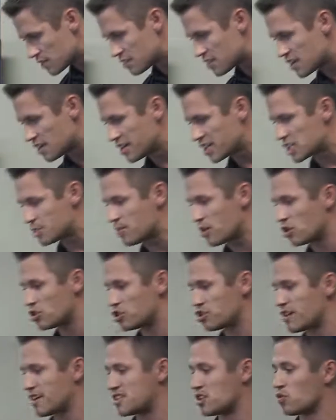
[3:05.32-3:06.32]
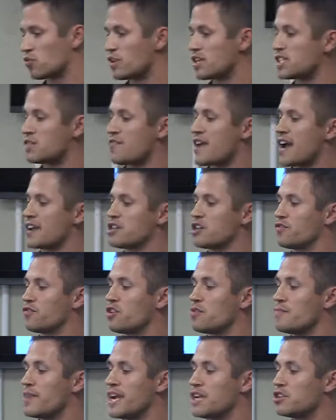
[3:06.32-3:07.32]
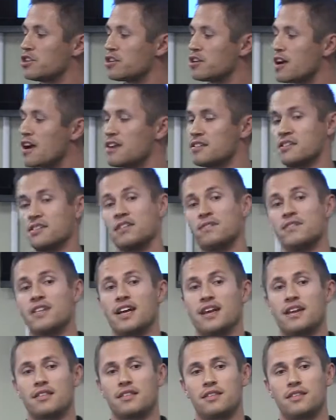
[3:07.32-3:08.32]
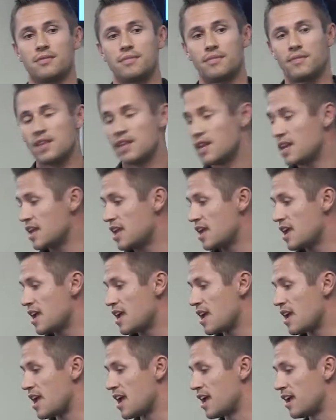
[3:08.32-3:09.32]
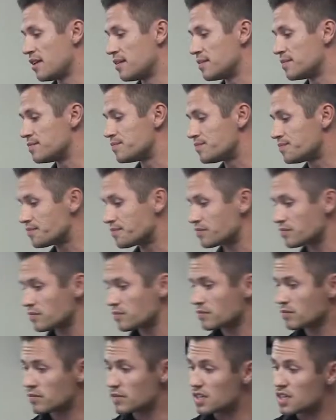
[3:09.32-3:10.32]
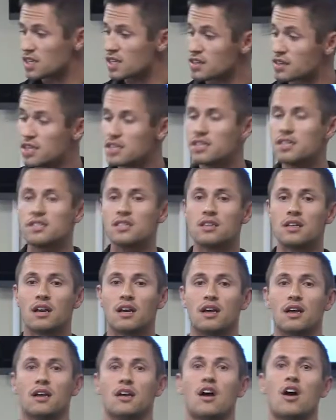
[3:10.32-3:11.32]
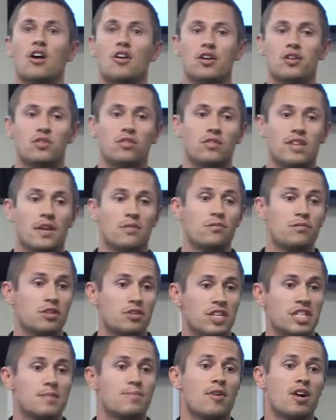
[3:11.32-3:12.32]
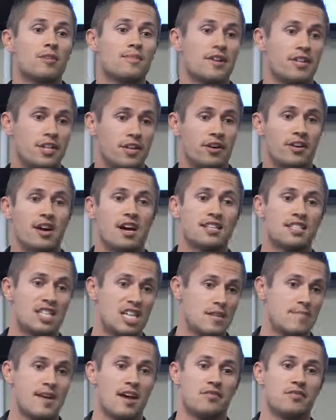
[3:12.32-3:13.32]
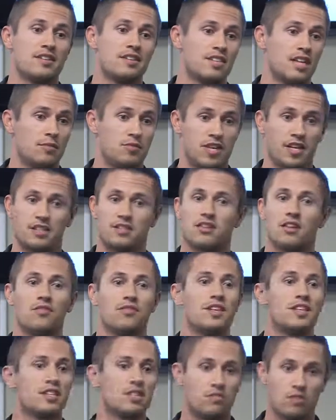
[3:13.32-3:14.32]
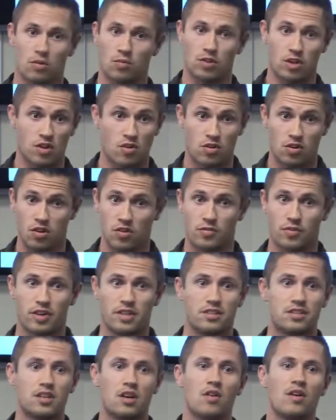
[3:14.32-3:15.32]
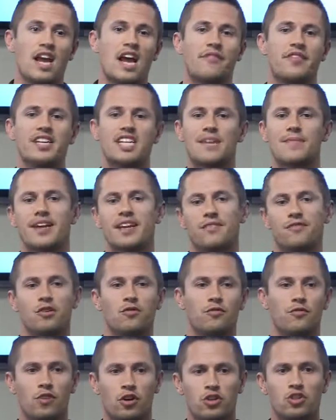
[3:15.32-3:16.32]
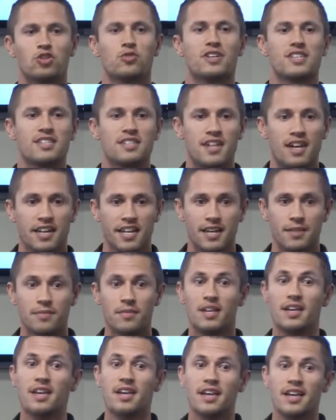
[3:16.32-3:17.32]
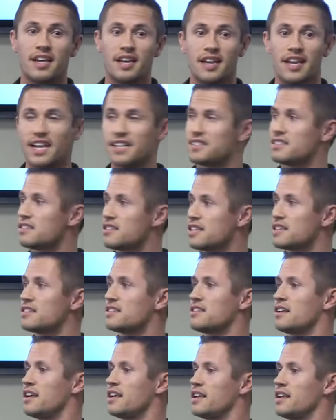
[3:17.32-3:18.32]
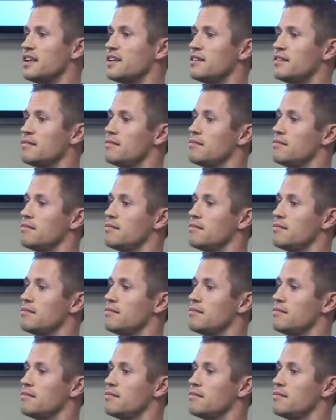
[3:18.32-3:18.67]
of Sun Exposure as a Risk Factor for Major Causes of Death. And this is the article that really sparked my curiosity about this subject, so this is what we're going over. And so every time I refer to a study, it's this study.